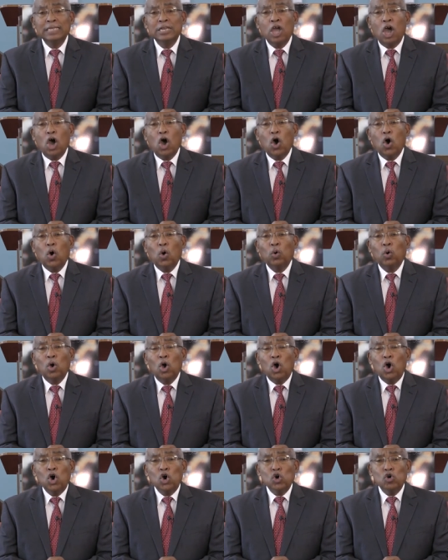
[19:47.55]
know
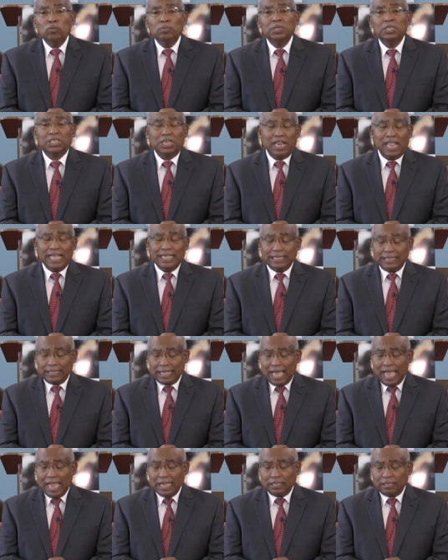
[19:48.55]
whom should he
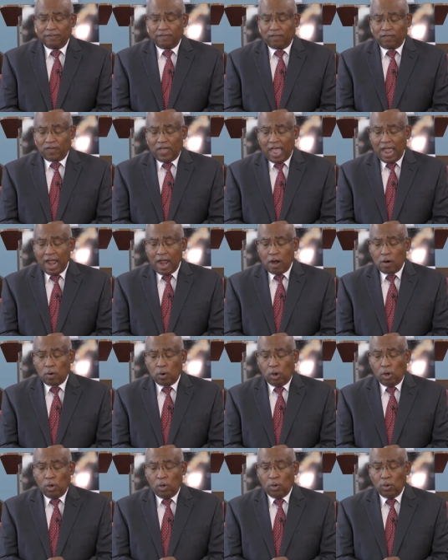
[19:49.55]
say to
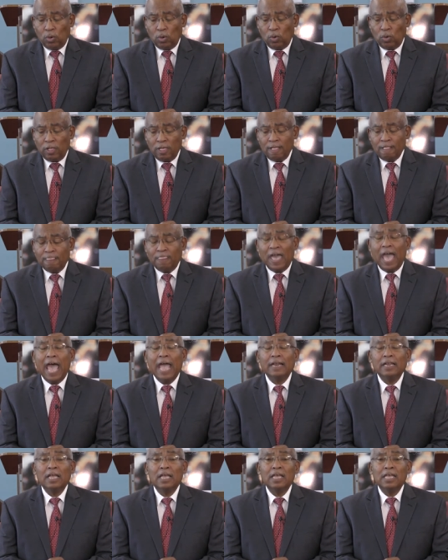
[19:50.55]
Pharaoh
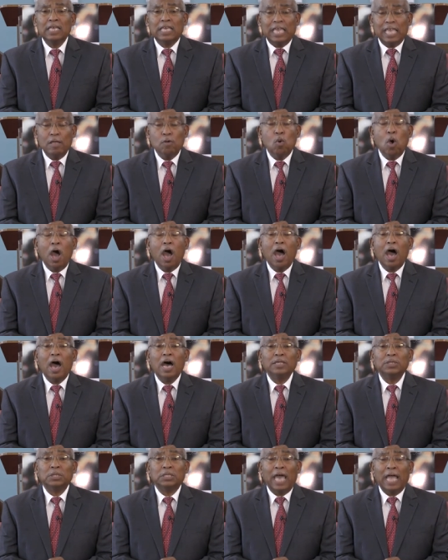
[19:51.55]
that he
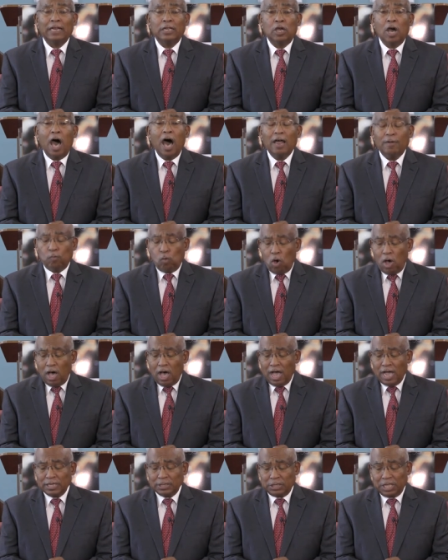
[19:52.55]
was, that God
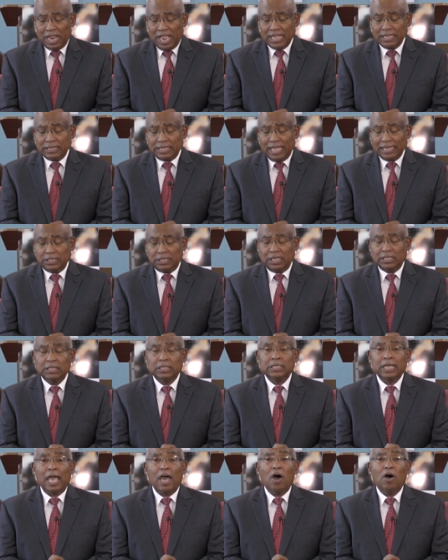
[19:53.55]
was. And he said,
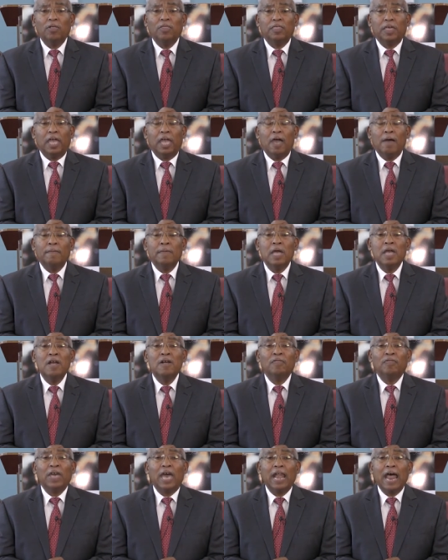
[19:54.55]
just tell them
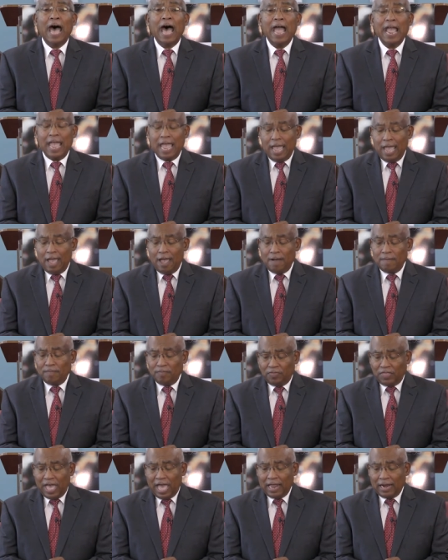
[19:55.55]
that I
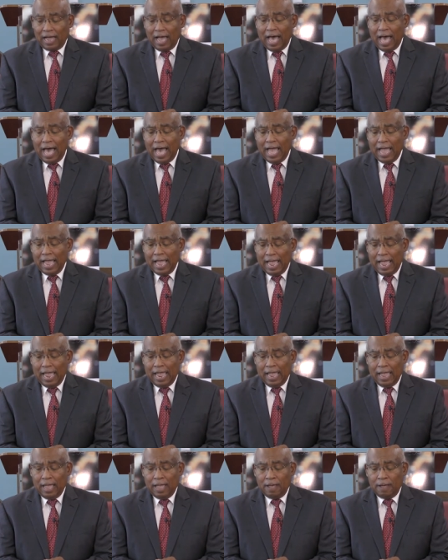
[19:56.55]
am that I
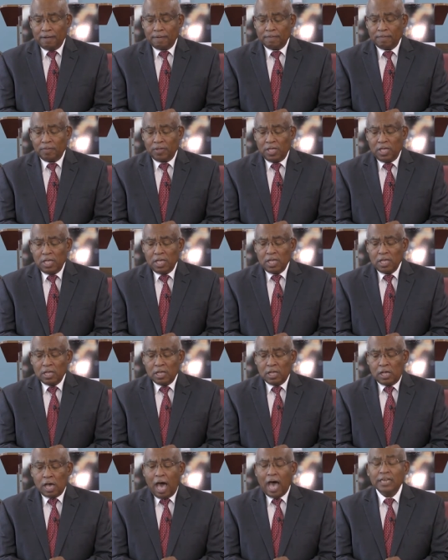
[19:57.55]
am.
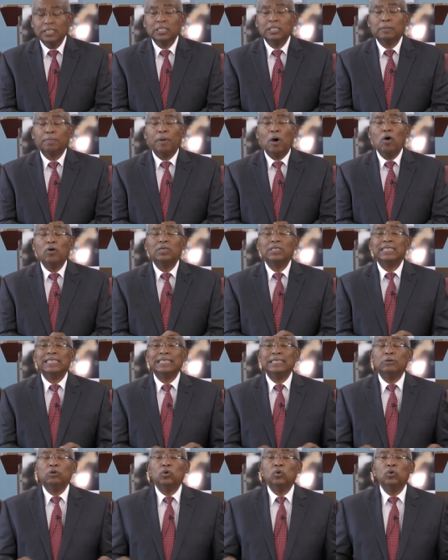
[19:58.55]
God spoke
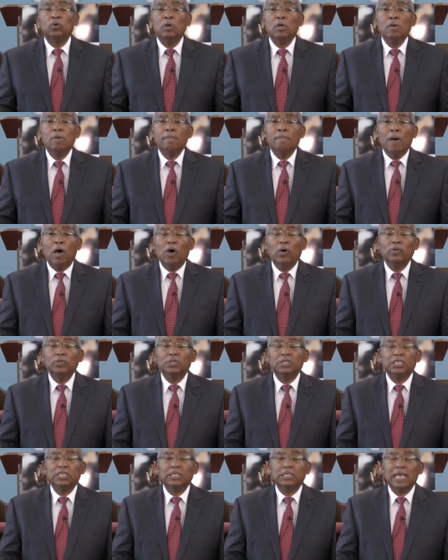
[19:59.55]
to
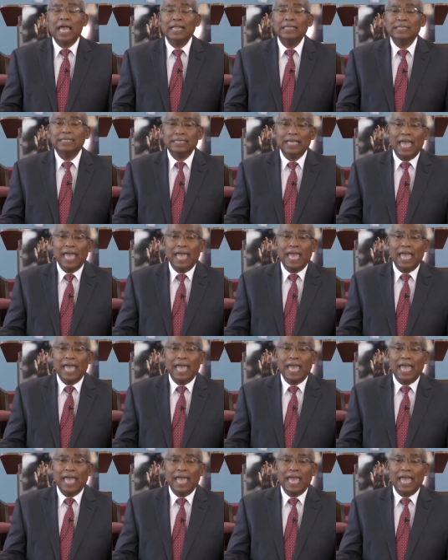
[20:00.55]
Moses and